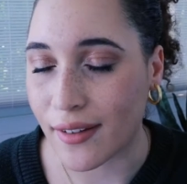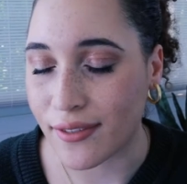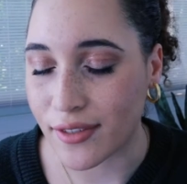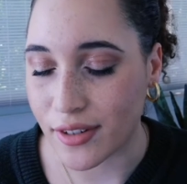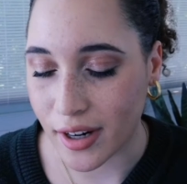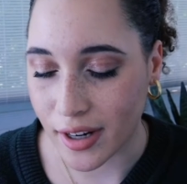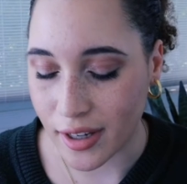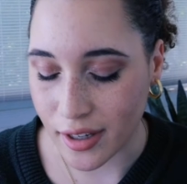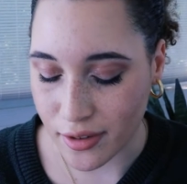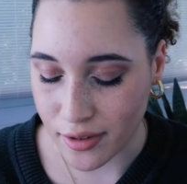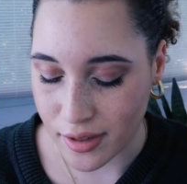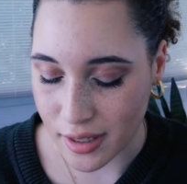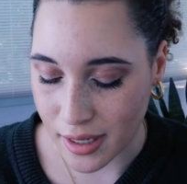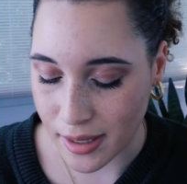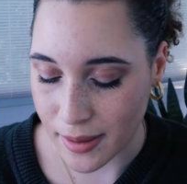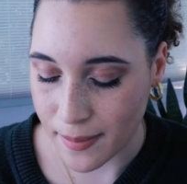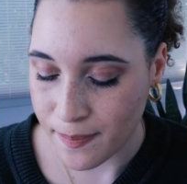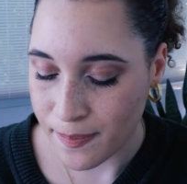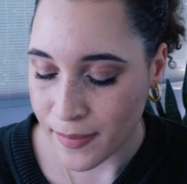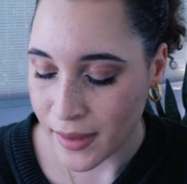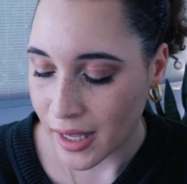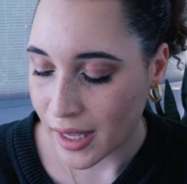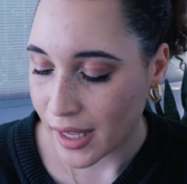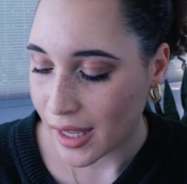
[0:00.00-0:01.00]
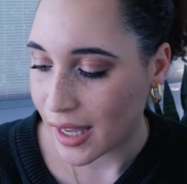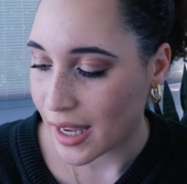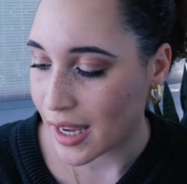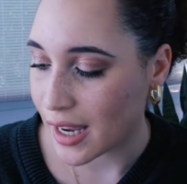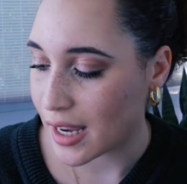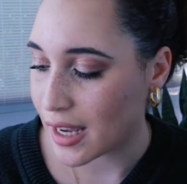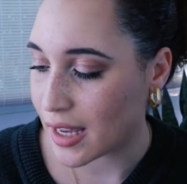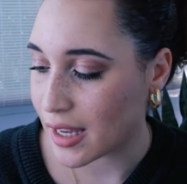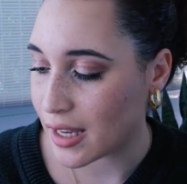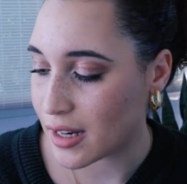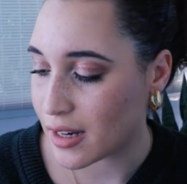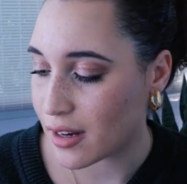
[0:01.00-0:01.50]
after I use it.
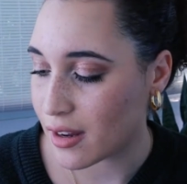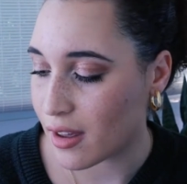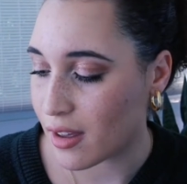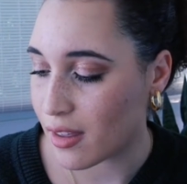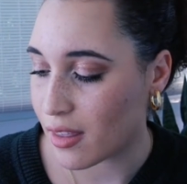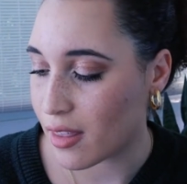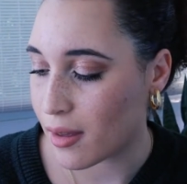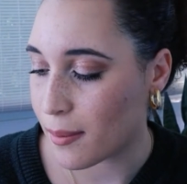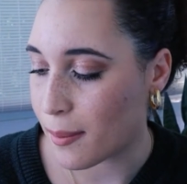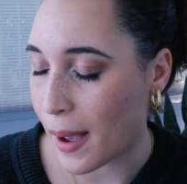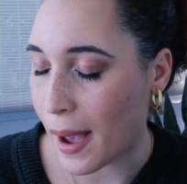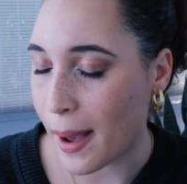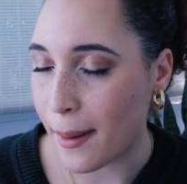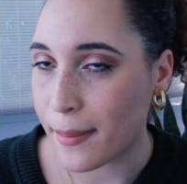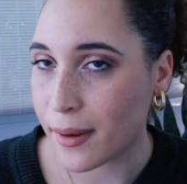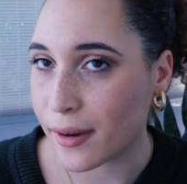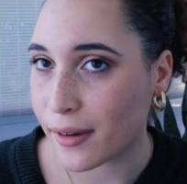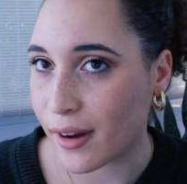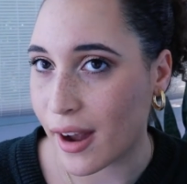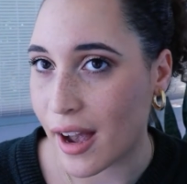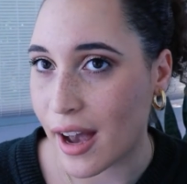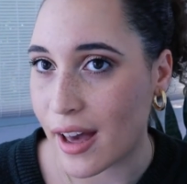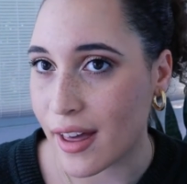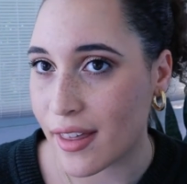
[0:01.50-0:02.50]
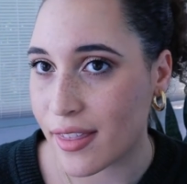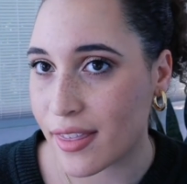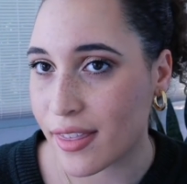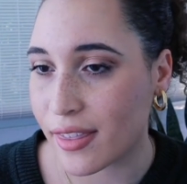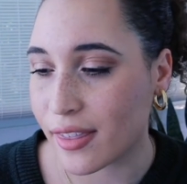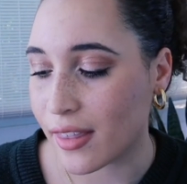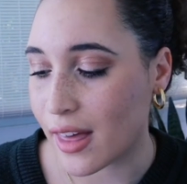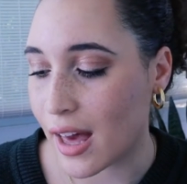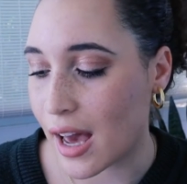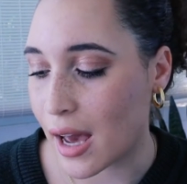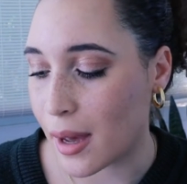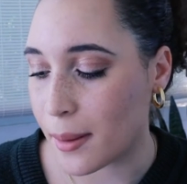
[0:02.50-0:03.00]
And the Pat McGrath
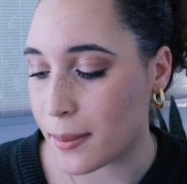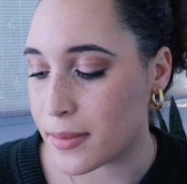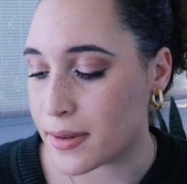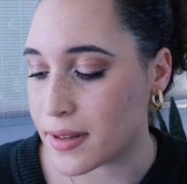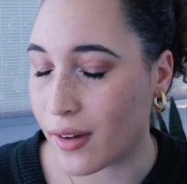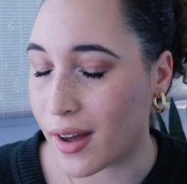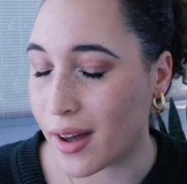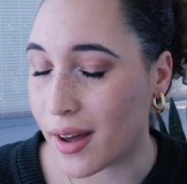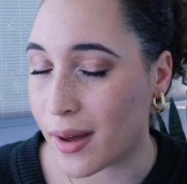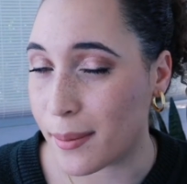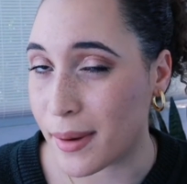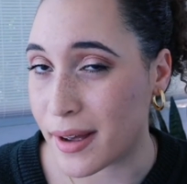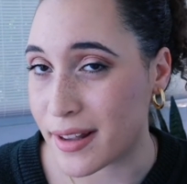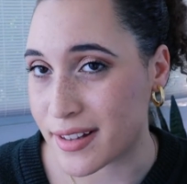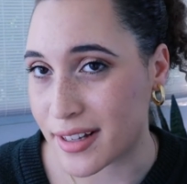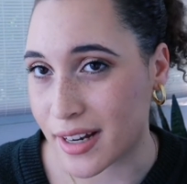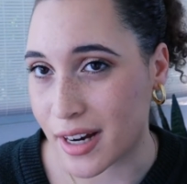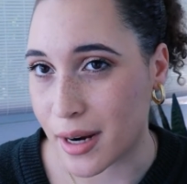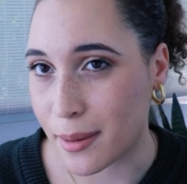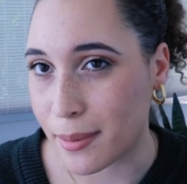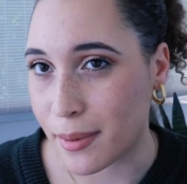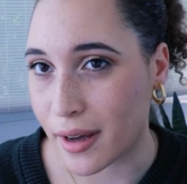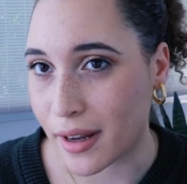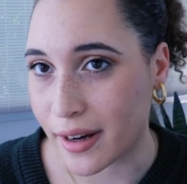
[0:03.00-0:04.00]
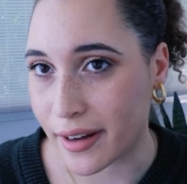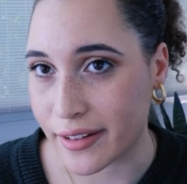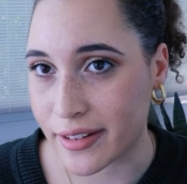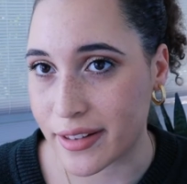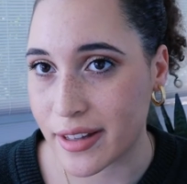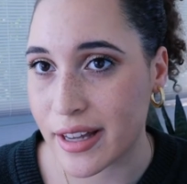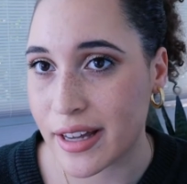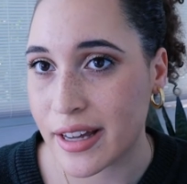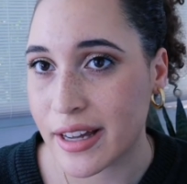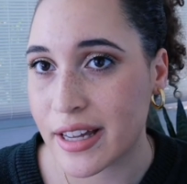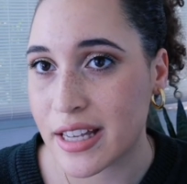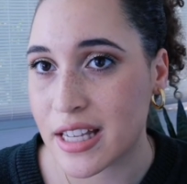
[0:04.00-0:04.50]
Labs uh, mascara products
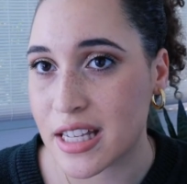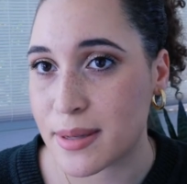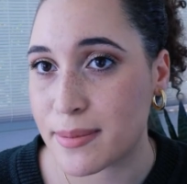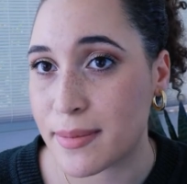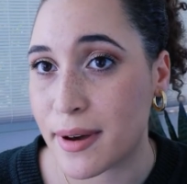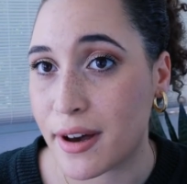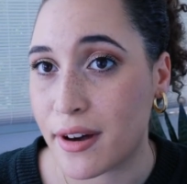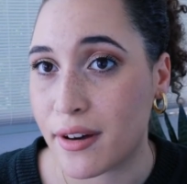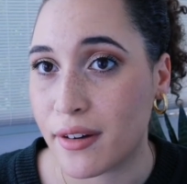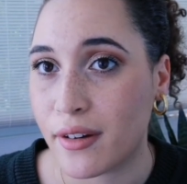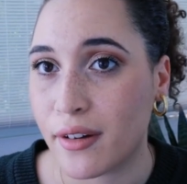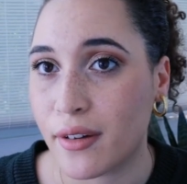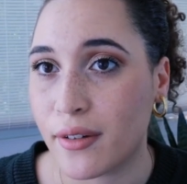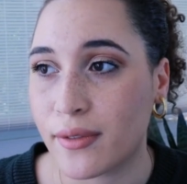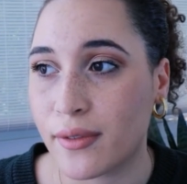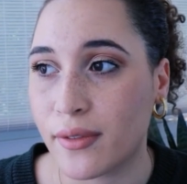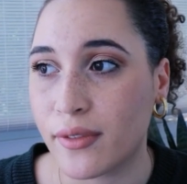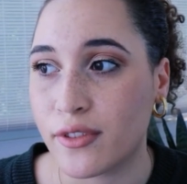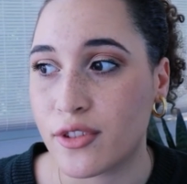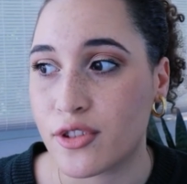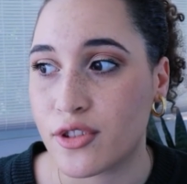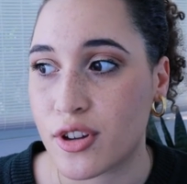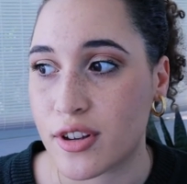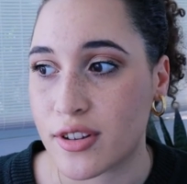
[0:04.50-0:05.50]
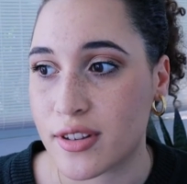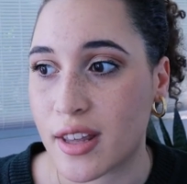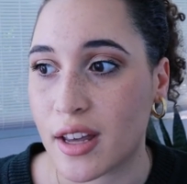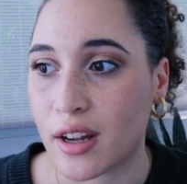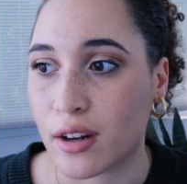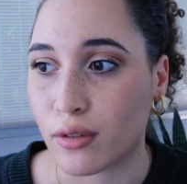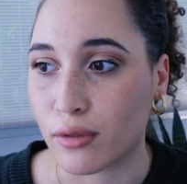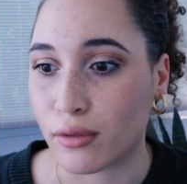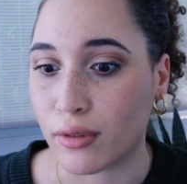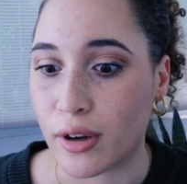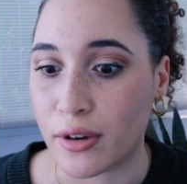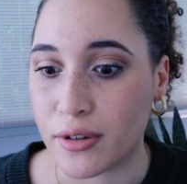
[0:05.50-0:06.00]
smell just like
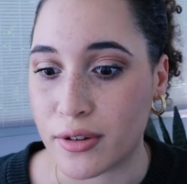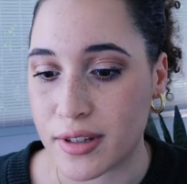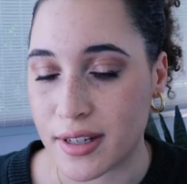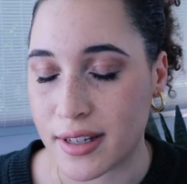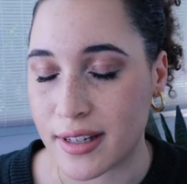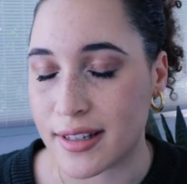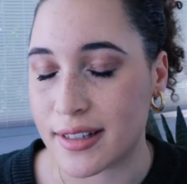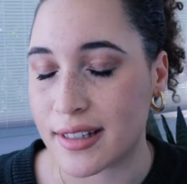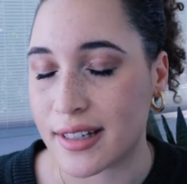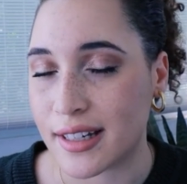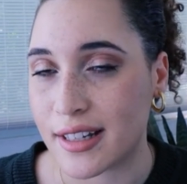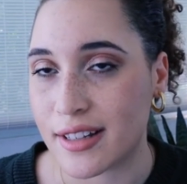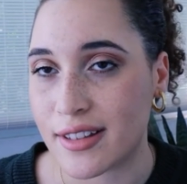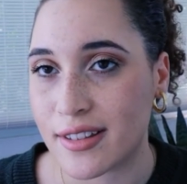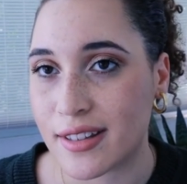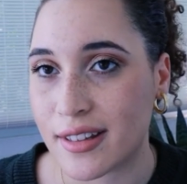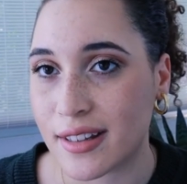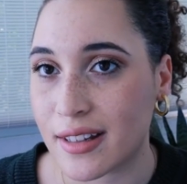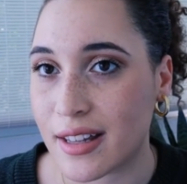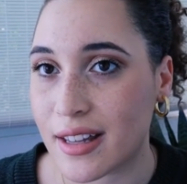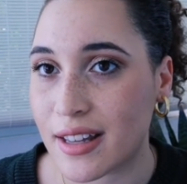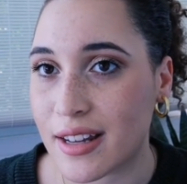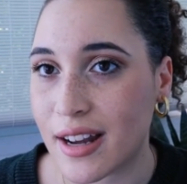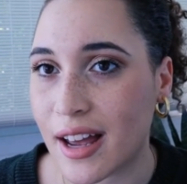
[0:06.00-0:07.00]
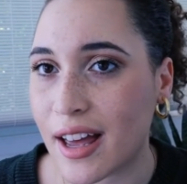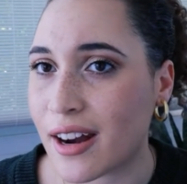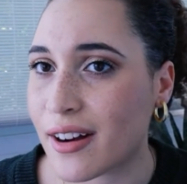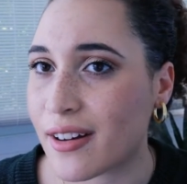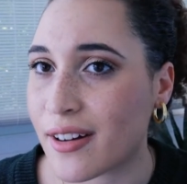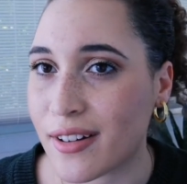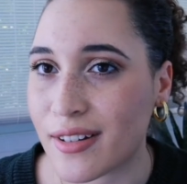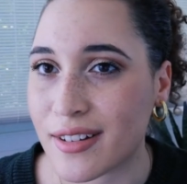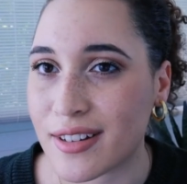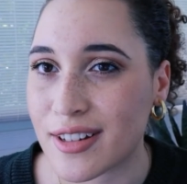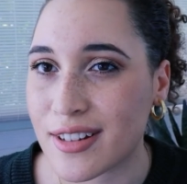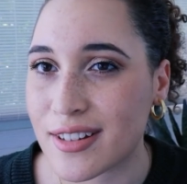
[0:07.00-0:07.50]
roses and it's, it, I don't
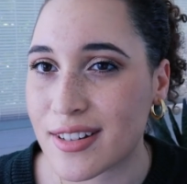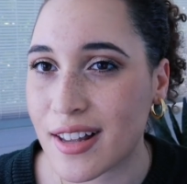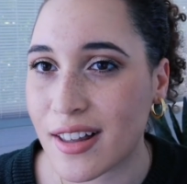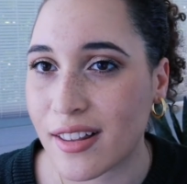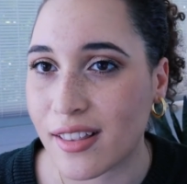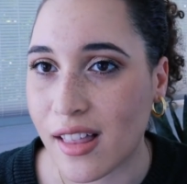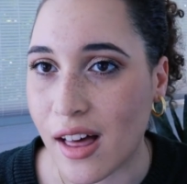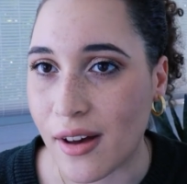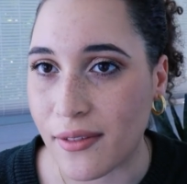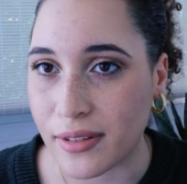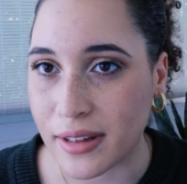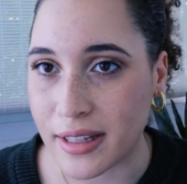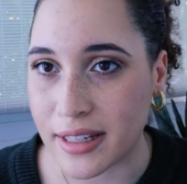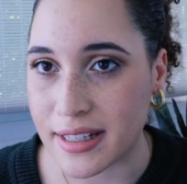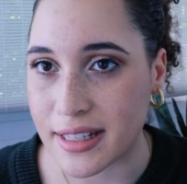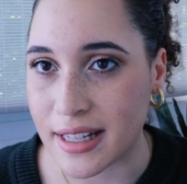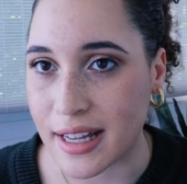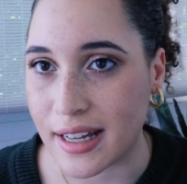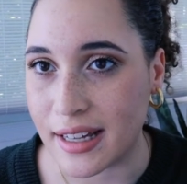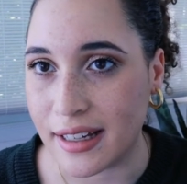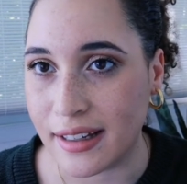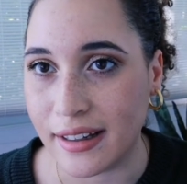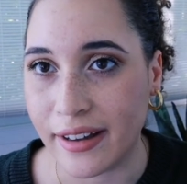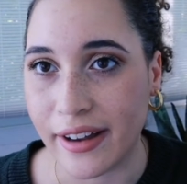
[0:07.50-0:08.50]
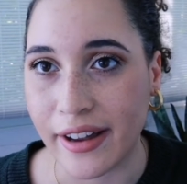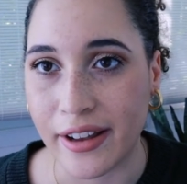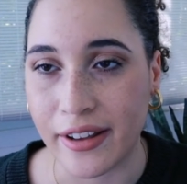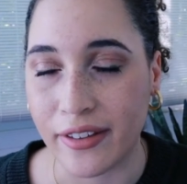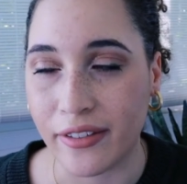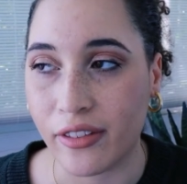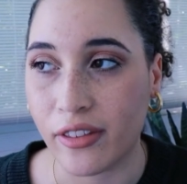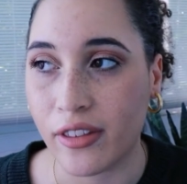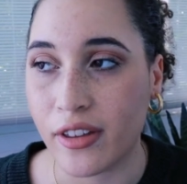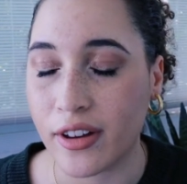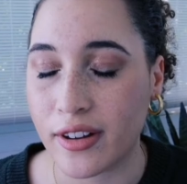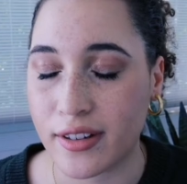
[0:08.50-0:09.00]
know, it's just a lovely scent.
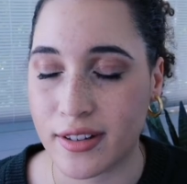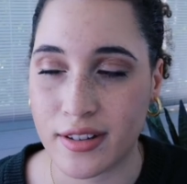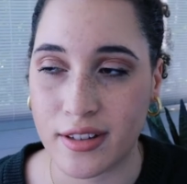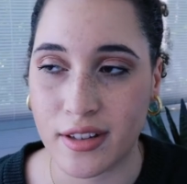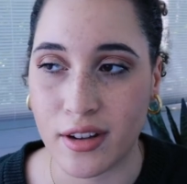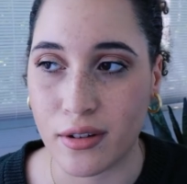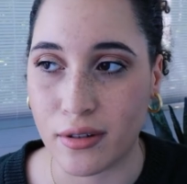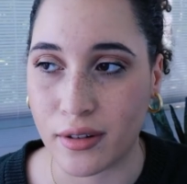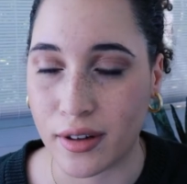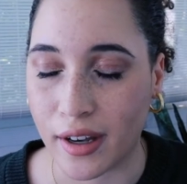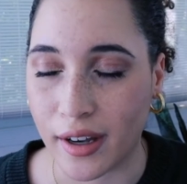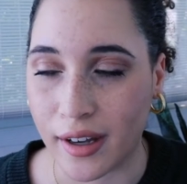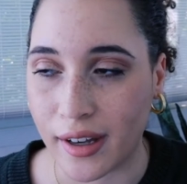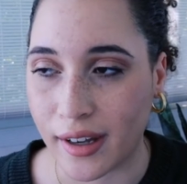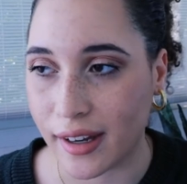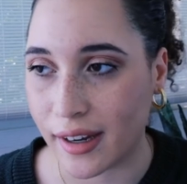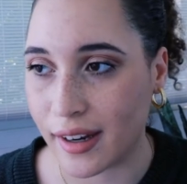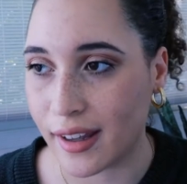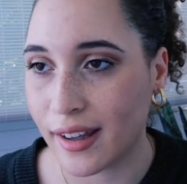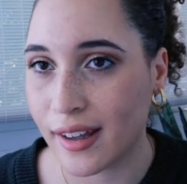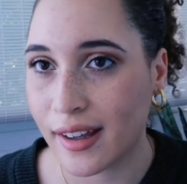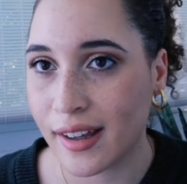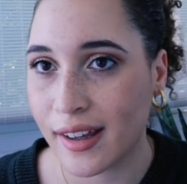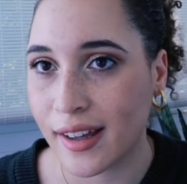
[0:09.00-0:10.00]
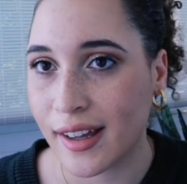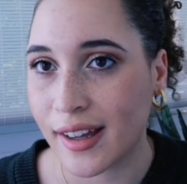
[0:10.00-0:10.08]
It looks so good